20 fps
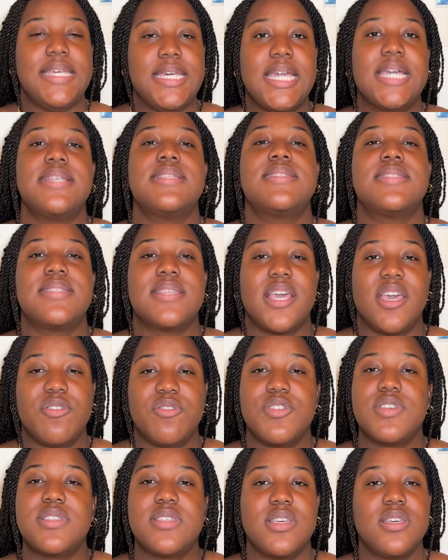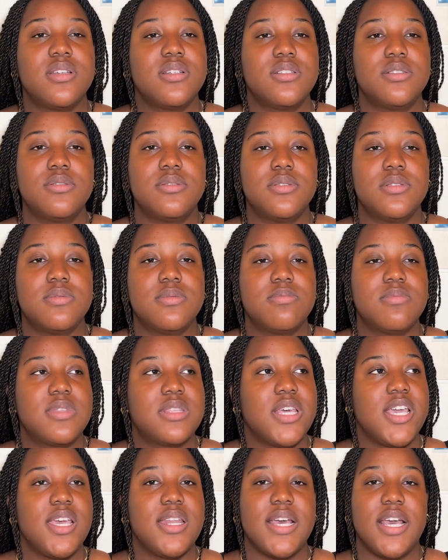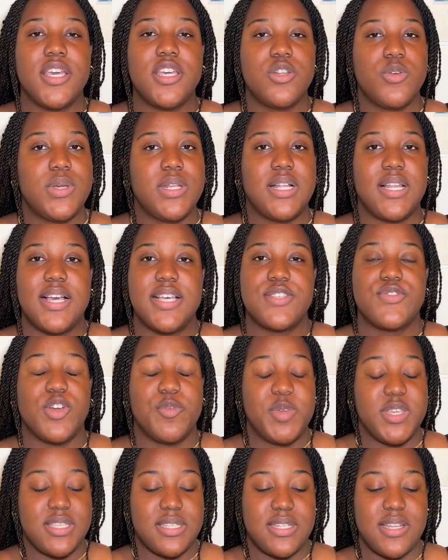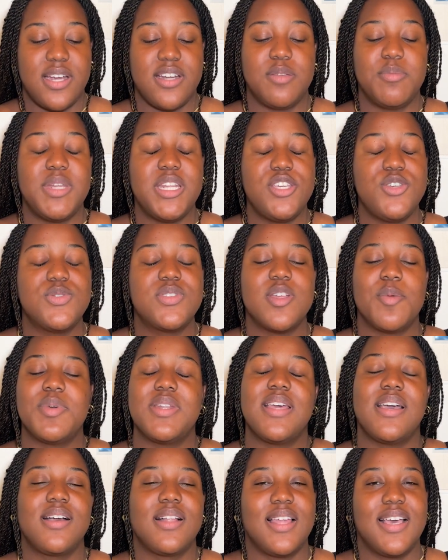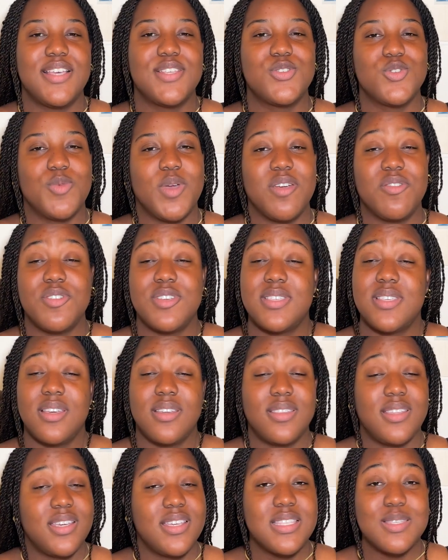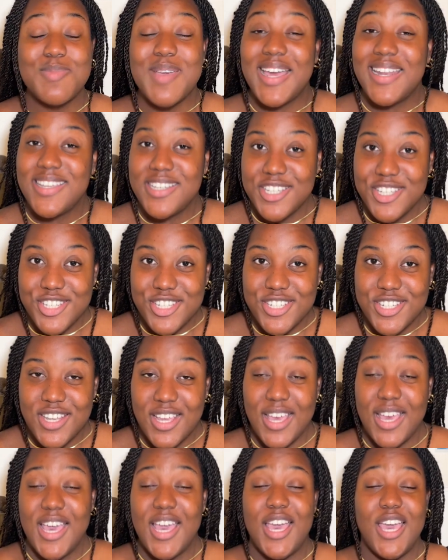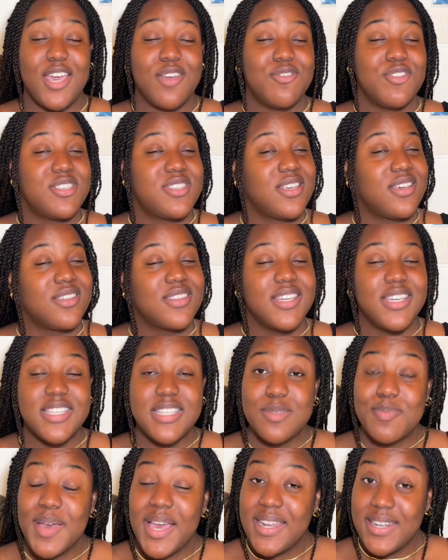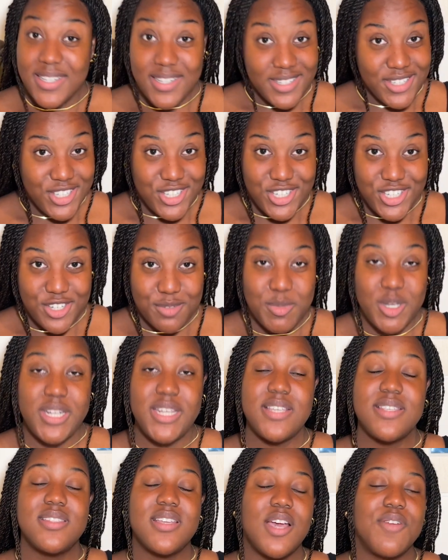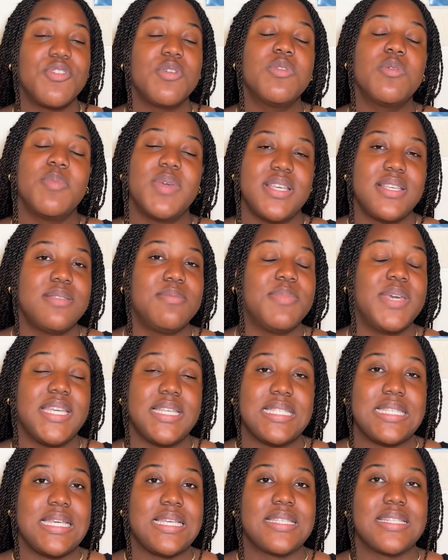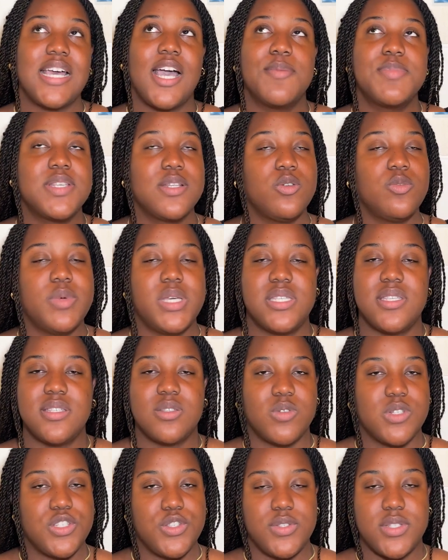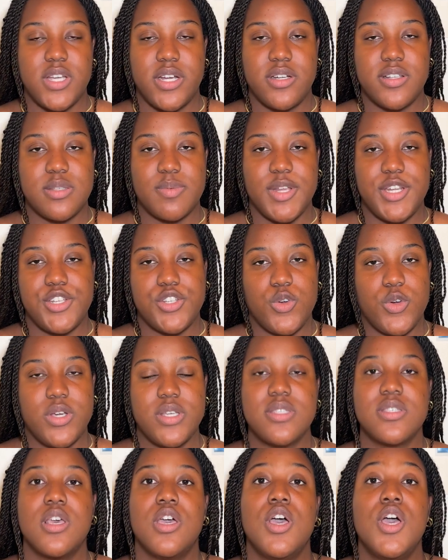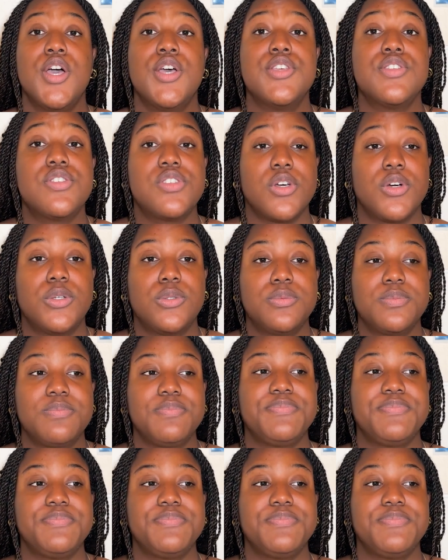yes, every single thing that you do in class from your start, the minute you step in that classroom, every single thing is Spanish. Every single thing is Spanish, but they start from the basics, the absolute basics, once you start the Spanish course. So